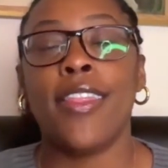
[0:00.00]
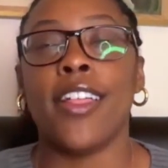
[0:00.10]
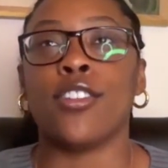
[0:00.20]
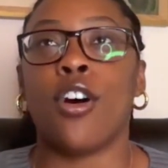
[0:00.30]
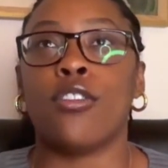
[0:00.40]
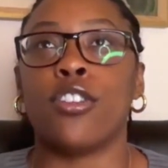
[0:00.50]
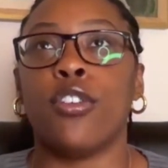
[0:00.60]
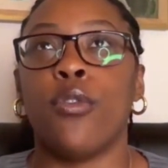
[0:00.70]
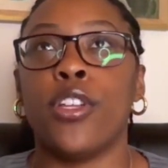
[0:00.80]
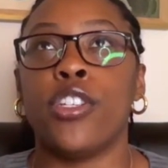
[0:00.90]
That's
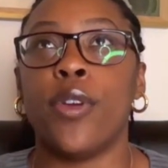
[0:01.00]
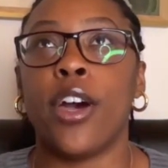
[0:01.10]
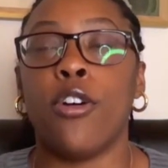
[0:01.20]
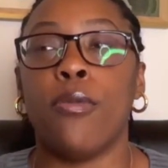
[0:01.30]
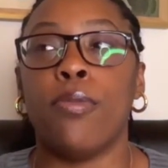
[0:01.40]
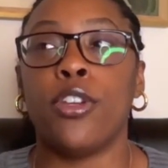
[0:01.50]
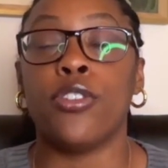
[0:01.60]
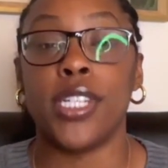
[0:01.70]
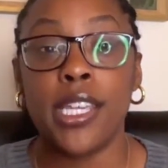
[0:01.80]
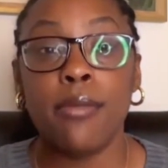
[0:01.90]
also going to help
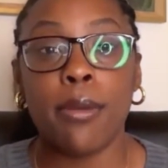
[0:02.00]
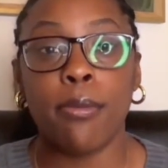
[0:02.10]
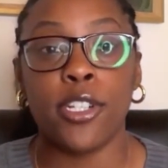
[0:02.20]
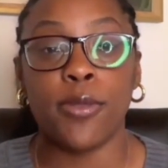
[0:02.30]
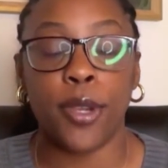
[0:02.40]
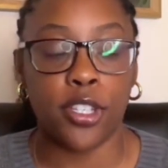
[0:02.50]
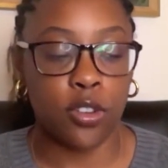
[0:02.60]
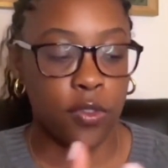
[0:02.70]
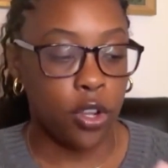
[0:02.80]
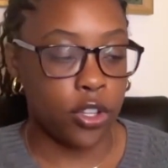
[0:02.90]
your team members, because
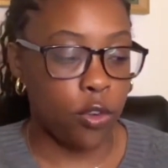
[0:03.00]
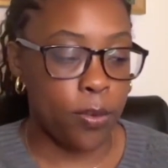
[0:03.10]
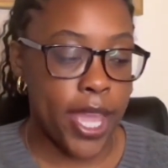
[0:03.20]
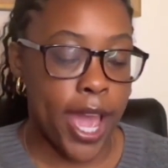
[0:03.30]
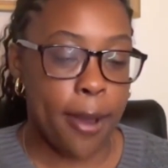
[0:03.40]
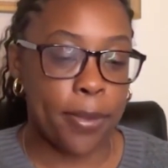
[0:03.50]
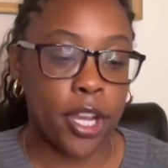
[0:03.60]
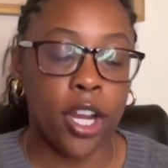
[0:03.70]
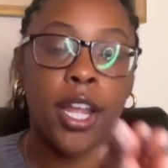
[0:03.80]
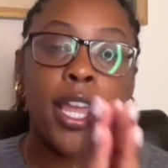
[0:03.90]
overall you'll be
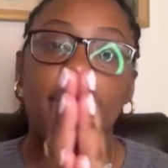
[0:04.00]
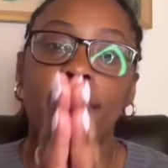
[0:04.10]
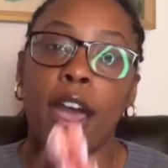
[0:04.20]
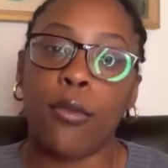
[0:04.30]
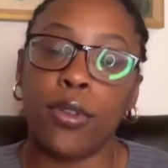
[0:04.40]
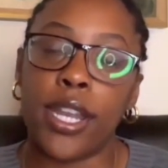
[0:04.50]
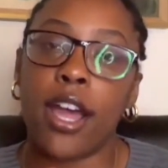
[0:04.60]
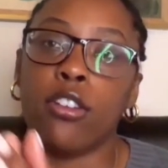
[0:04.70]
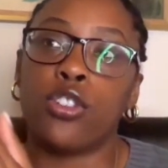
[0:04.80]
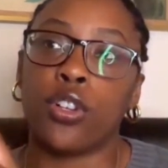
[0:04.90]
happier. That will
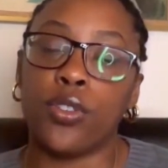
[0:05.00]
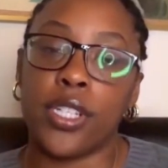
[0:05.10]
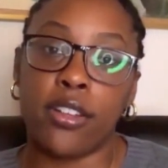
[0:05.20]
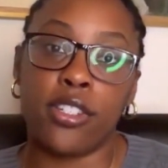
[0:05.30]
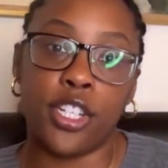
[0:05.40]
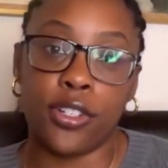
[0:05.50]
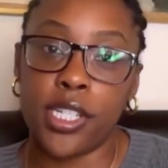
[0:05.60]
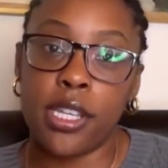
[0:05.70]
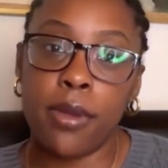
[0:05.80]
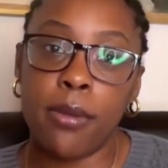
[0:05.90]
now trickle down to your
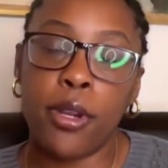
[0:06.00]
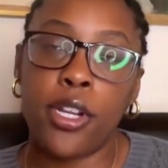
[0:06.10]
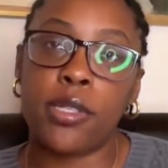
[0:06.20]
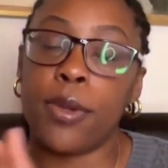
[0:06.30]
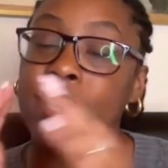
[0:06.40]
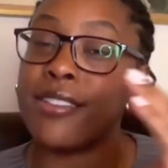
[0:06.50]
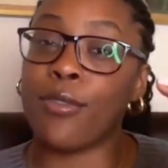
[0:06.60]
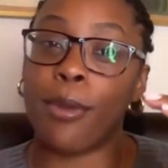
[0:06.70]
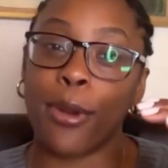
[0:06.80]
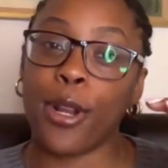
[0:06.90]
team members, because
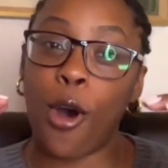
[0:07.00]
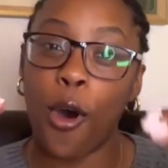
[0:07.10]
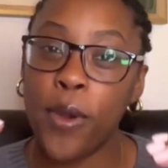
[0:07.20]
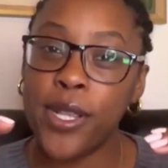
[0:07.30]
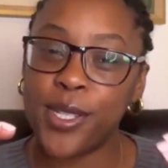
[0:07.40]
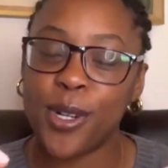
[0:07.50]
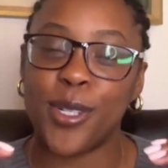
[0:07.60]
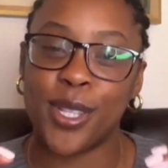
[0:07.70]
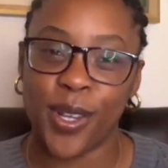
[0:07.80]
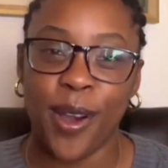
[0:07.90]
remember, it always
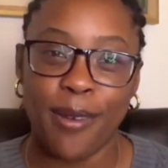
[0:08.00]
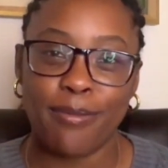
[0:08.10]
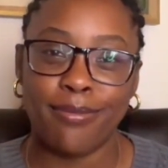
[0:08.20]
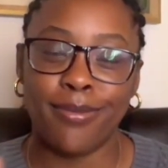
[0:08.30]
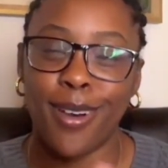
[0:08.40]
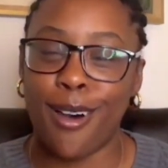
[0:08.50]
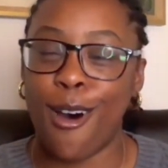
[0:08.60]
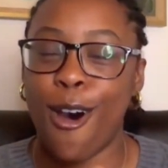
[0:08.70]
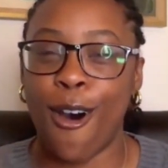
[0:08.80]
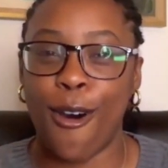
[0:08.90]
starts at the top,
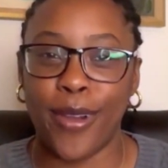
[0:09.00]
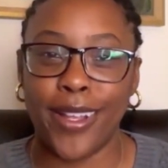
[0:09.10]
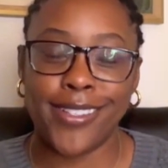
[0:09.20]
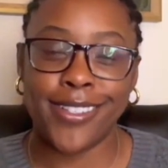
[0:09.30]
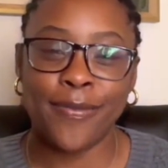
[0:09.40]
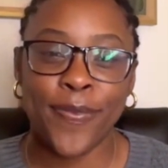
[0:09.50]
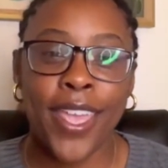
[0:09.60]
always.